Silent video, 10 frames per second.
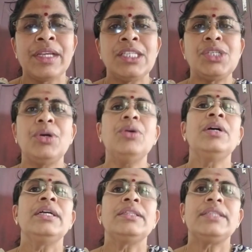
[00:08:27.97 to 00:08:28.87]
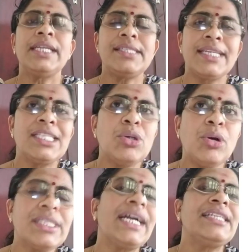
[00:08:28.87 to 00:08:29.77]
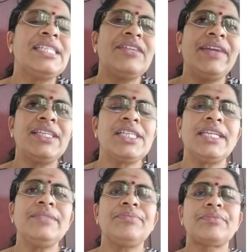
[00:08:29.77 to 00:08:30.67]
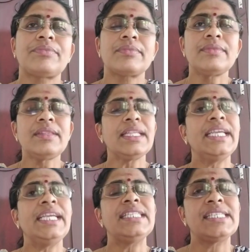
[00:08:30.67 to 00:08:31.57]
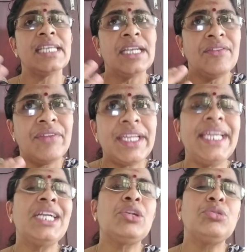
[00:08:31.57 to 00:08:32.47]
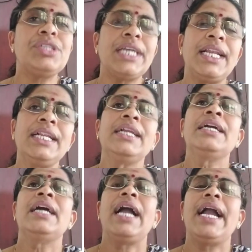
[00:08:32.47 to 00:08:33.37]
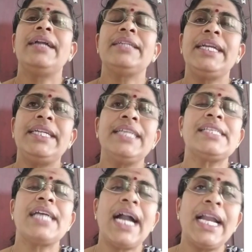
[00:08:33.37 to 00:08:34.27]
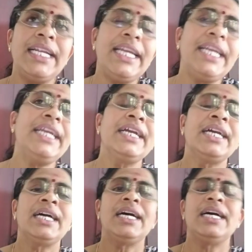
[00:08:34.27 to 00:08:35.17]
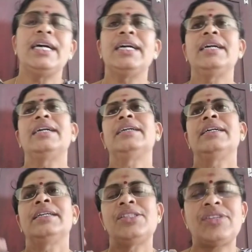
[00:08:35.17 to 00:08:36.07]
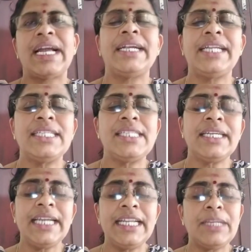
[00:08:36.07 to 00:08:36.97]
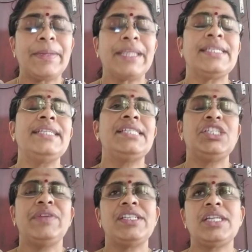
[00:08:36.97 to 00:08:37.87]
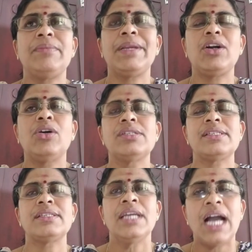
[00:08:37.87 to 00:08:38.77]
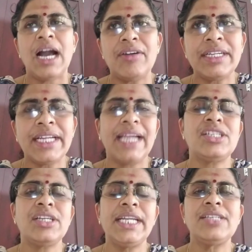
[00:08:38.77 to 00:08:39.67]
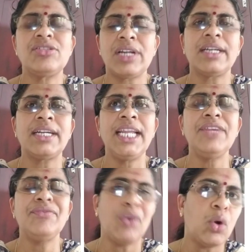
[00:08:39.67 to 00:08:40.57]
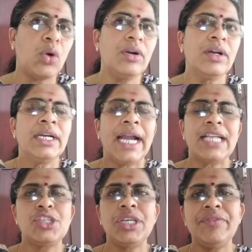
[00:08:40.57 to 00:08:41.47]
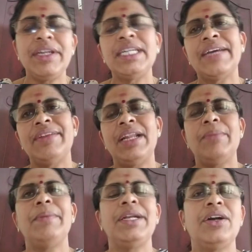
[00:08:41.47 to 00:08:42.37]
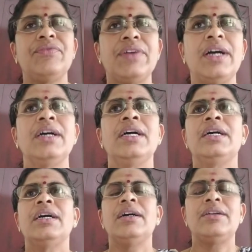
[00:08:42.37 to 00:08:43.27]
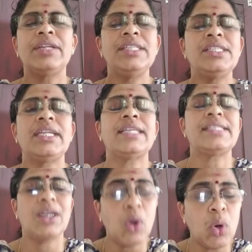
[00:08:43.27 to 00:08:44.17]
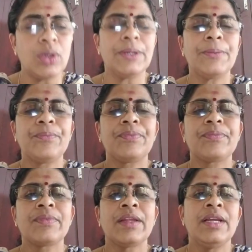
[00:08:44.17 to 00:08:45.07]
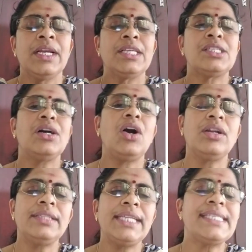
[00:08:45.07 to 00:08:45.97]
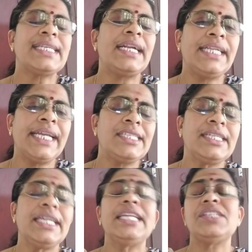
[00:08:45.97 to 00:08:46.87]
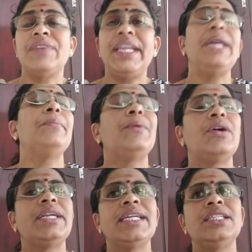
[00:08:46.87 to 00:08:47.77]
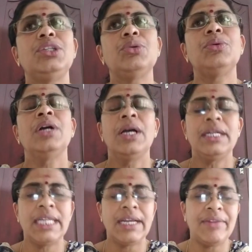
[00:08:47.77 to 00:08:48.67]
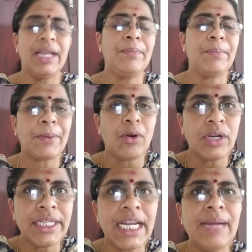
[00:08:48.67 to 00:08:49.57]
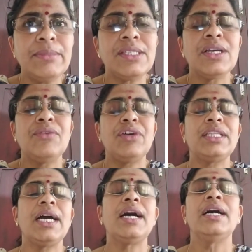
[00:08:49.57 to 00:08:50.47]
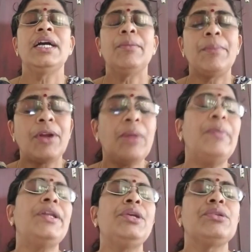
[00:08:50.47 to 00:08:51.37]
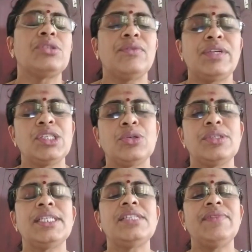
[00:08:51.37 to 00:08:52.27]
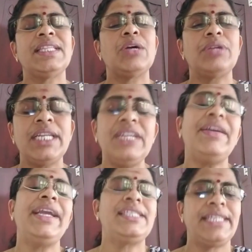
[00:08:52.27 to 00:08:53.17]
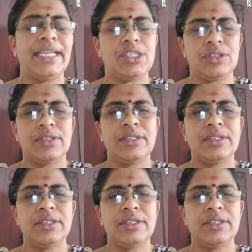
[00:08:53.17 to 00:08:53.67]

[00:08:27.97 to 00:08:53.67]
So this resource conservation is very crucial, and it is highly strategic in the present situation, because our nation is struggling for achieving development of the region as a whole. So on this context, it is very important to develop programs for the proper use of resources without any wastage.